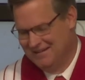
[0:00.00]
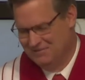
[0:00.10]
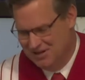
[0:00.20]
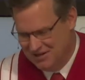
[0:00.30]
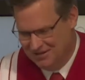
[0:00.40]

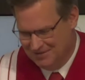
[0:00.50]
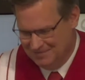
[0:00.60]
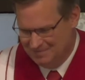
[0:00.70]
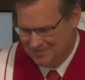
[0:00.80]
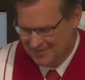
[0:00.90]
We do.
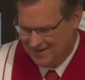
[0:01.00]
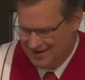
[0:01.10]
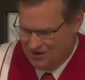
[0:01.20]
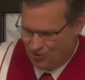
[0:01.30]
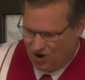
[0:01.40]

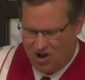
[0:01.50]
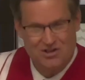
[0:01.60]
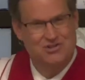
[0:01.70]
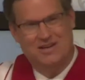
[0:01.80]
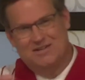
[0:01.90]
We're all
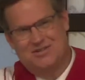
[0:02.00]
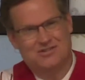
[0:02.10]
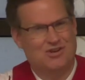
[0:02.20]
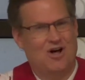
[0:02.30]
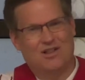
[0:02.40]

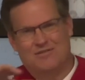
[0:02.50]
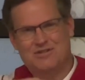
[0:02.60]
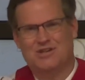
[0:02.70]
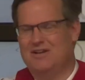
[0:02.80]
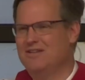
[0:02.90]
citizens, all of
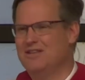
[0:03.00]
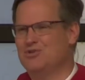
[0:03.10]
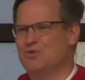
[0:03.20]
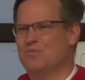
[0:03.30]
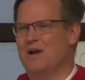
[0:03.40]
us here in
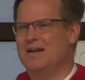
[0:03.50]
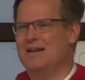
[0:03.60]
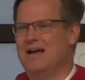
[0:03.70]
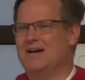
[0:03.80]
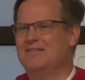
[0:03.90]
this room right
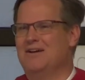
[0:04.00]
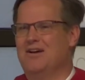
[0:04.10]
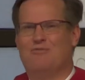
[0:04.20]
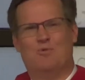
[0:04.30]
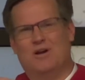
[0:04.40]
now,
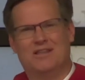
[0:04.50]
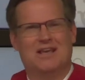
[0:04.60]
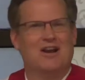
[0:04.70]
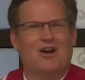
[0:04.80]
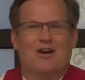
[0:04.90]
everyone in
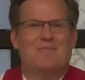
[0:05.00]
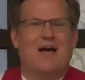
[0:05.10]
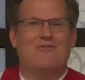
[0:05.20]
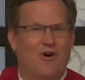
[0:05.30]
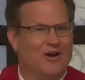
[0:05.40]
the hearing of
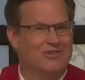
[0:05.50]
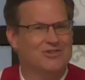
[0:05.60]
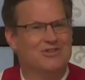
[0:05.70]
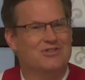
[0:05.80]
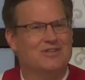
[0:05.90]
my voice
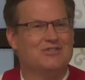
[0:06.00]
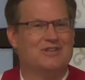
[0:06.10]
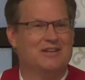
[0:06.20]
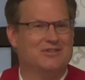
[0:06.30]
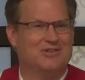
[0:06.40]
is a
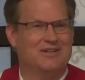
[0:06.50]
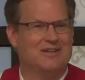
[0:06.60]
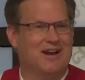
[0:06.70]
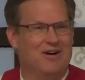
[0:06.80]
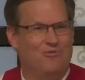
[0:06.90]
citizen
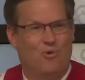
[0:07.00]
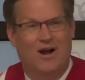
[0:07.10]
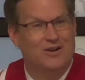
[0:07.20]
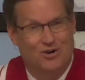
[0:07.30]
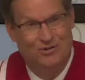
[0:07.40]
of
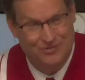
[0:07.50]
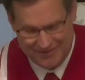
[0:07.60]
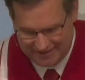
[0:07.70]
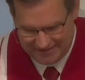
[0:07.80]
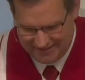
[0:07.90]
one
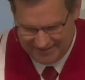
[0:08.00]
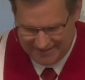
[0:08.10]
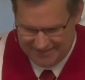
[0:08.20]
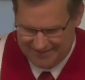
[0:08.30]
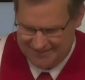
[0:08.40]
earthly
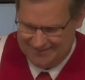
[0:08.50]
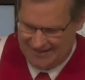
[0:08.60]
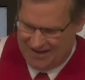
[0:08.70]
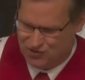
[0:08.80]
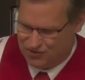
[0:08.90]

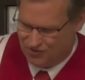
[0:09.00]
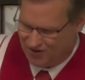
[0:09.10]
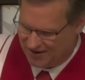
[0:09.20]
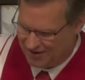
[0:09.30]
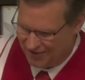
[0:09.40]
nation
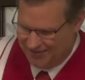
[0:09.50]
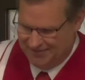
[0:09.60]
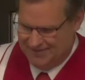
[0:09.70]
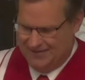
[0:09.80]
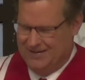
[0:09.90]
or another,
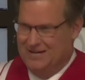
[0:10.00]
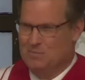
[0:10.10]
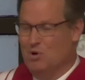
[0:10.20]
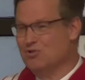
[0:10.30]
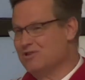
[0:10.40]

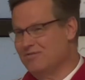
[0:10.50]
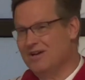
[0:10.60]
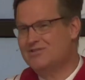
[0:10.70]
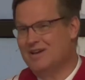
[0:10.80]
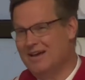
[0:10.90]
most of
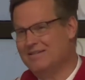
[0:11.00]
us, I